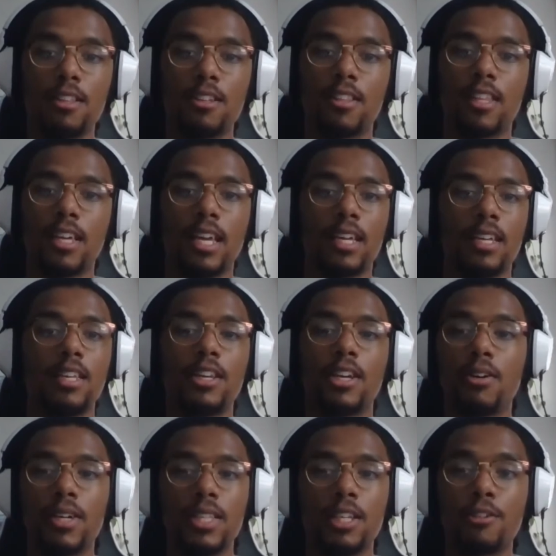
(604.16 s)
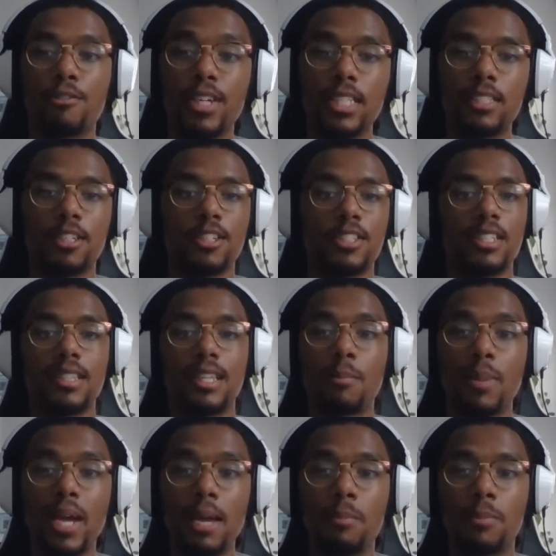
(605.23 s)
thing, in their research, in their
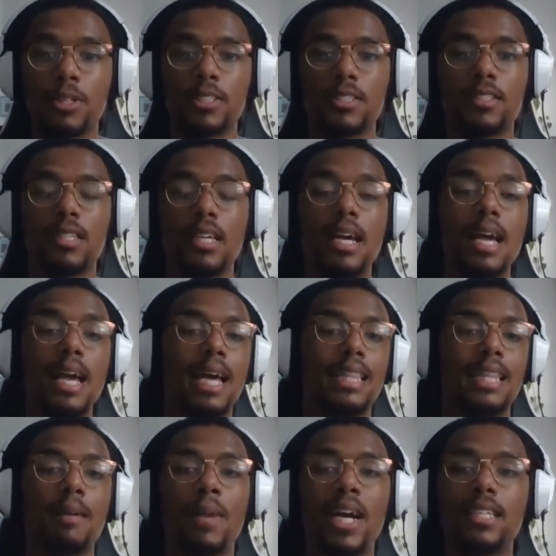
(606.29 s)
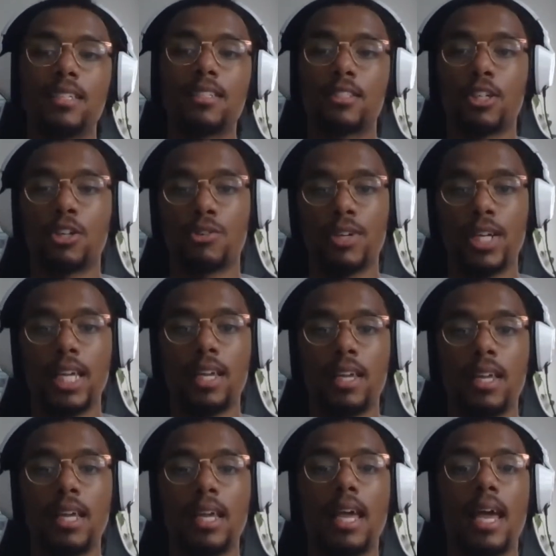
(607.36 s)
papers, and they might disagree.
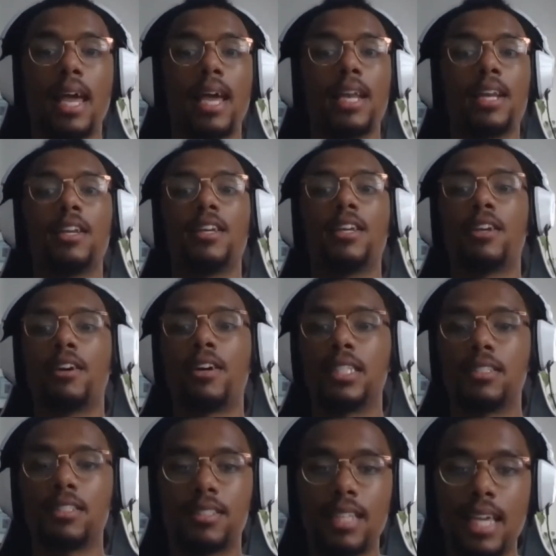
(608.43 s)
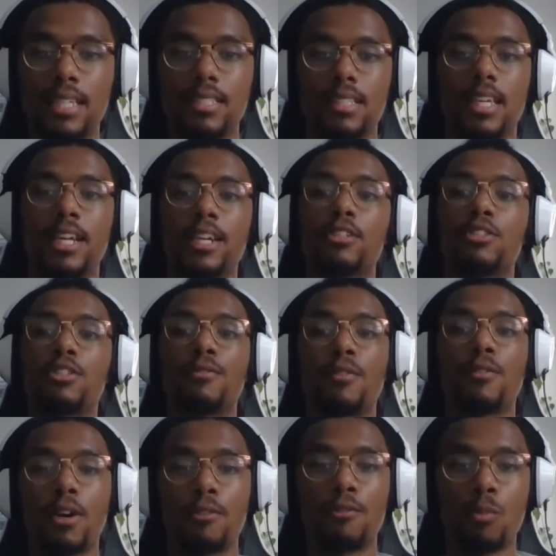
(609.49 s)
And, it just takes years
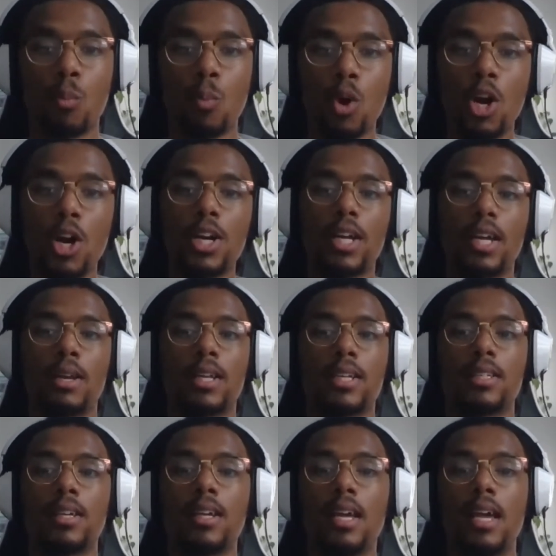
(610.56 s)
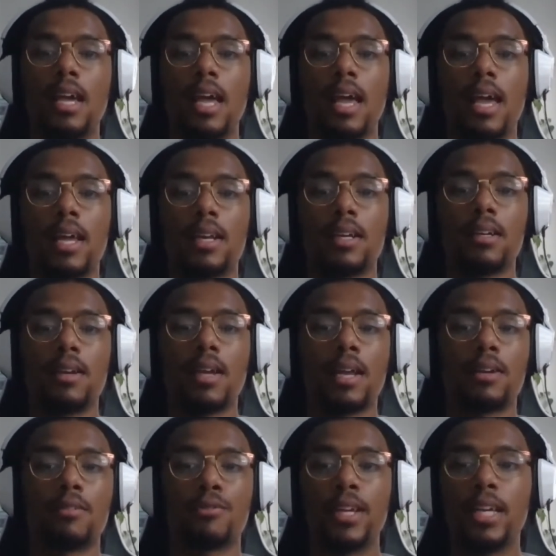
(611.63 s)
of work
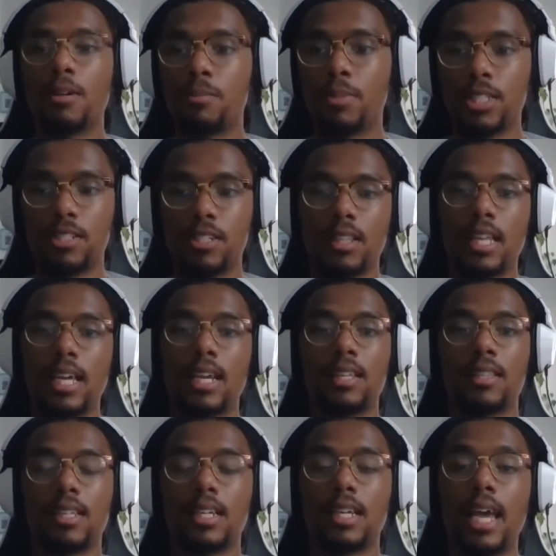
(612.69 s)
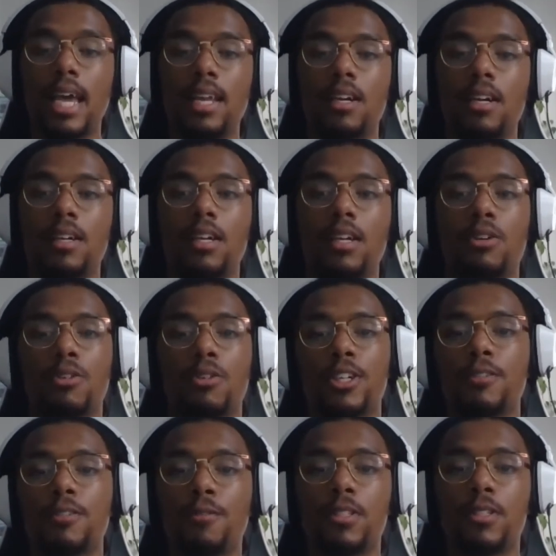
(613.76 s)
and recapitulating the data in order
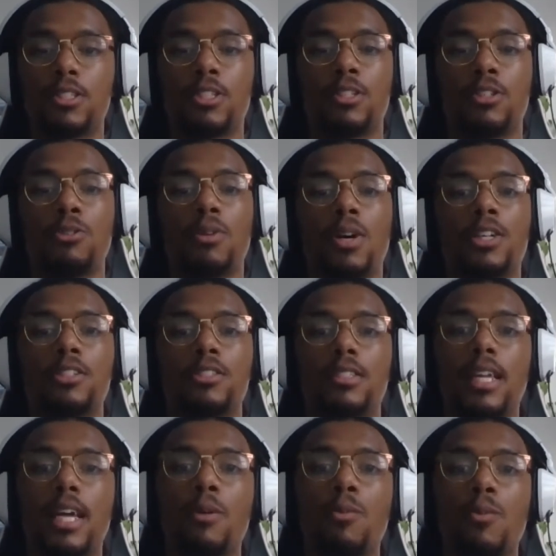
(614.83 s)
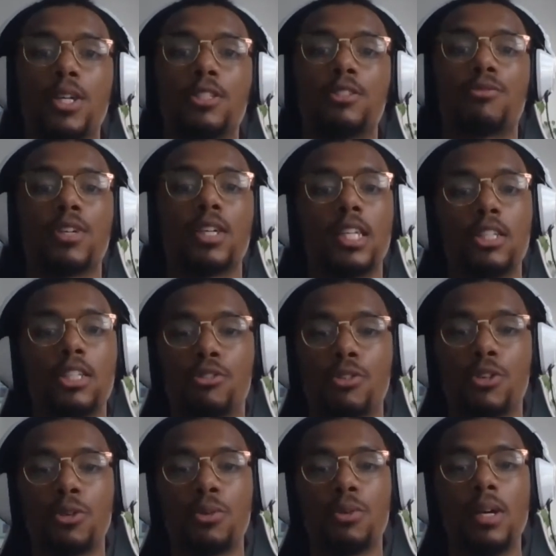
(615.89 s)
to understand what is really
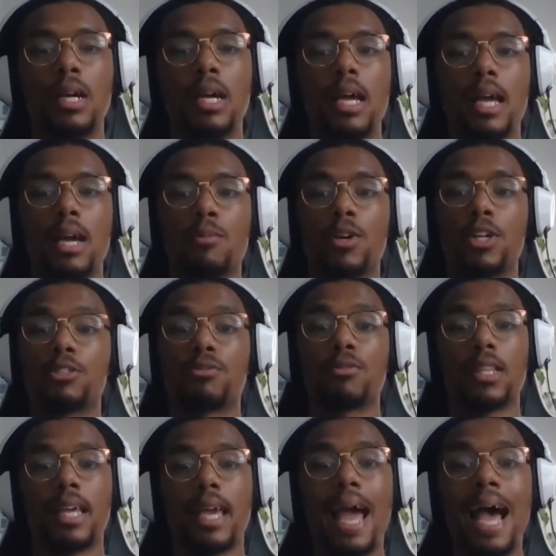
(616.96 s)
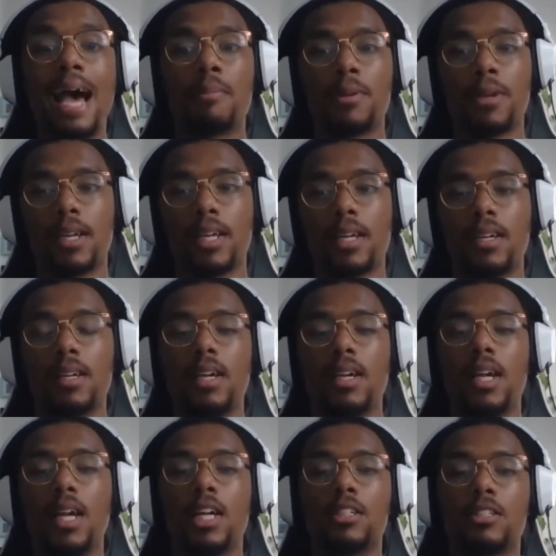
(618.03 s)
true and what is really happening.
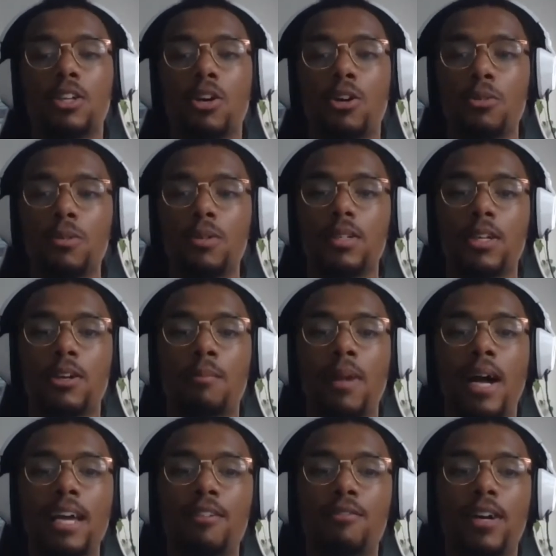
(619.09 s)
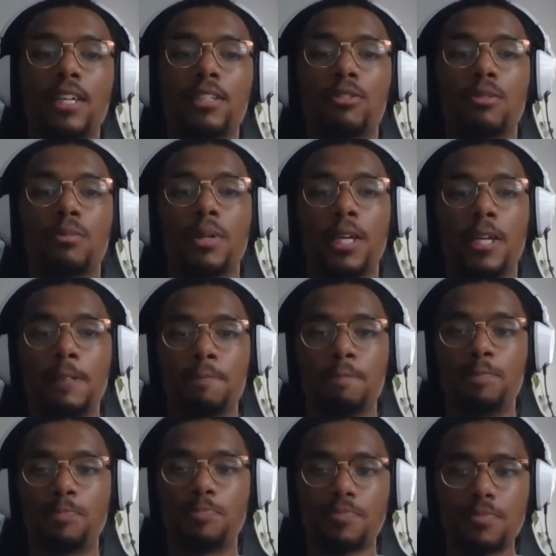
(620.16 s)
So, my advice would be
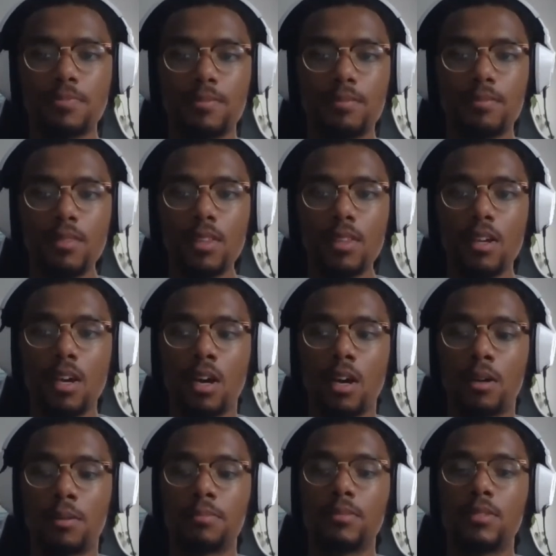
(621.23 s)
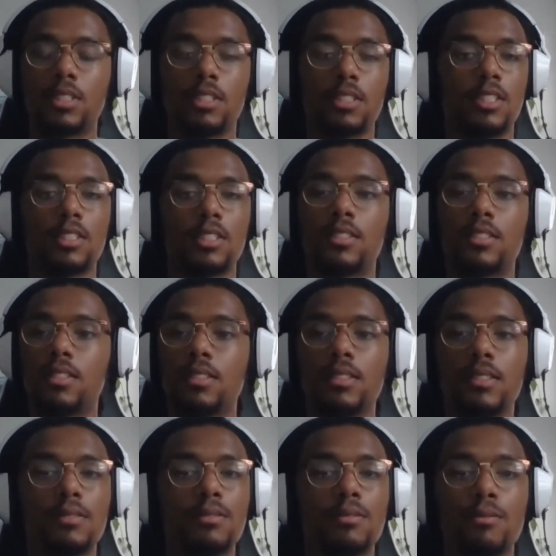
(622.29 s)
to just
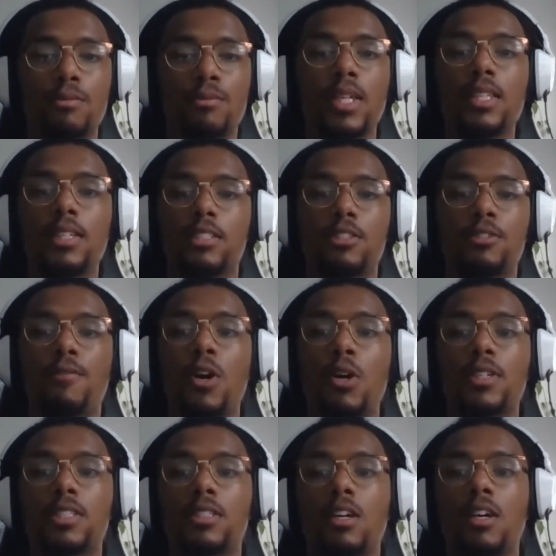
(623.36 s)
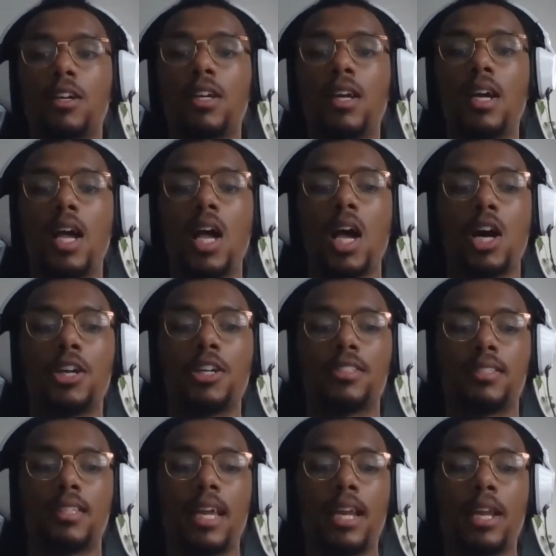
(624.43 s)
focus on
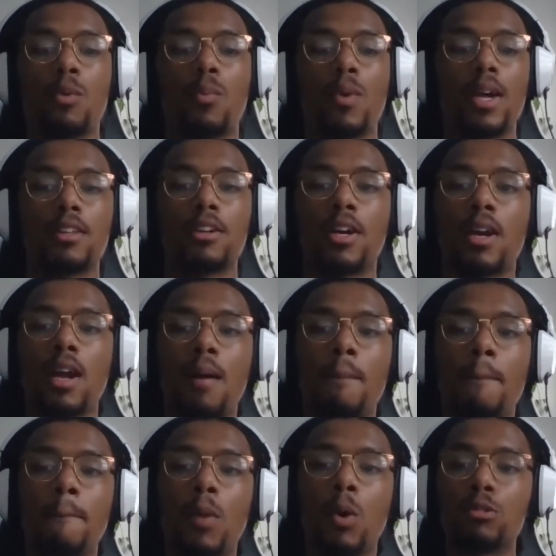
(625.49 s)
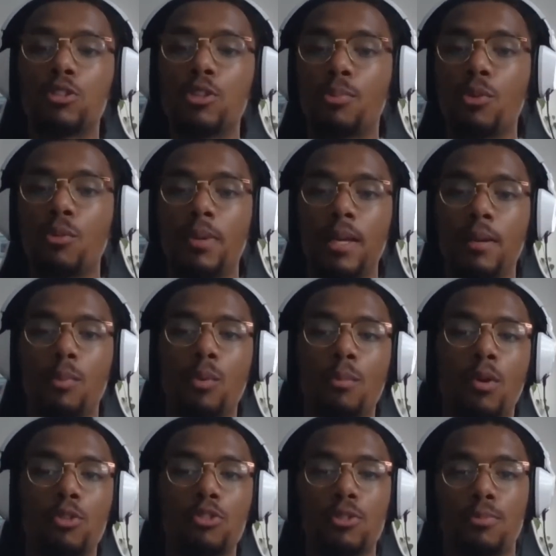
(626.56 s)
understanding whether or not multiple people,
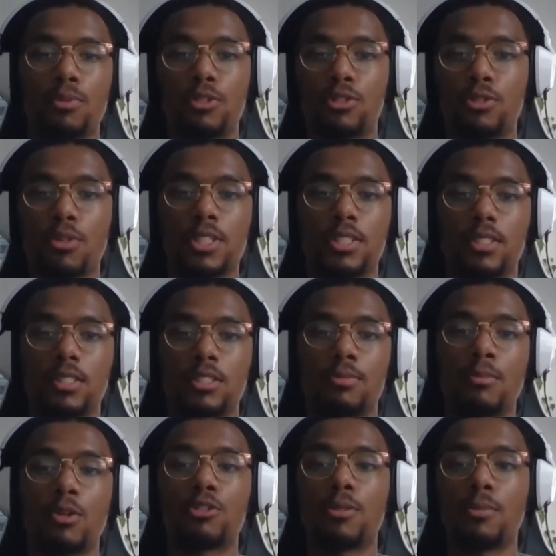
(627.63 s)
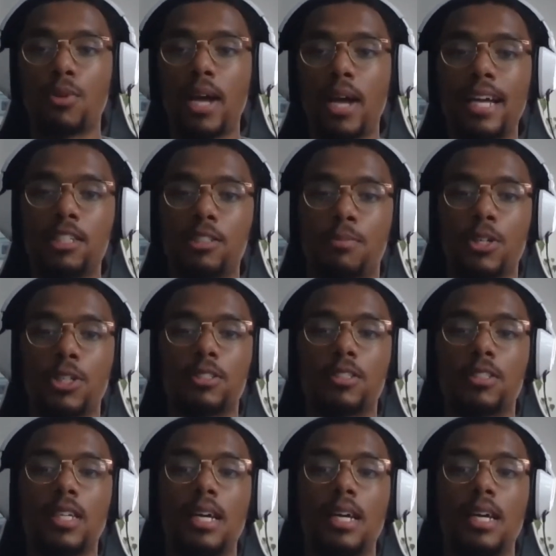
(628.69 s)
multiple sources, multiple experts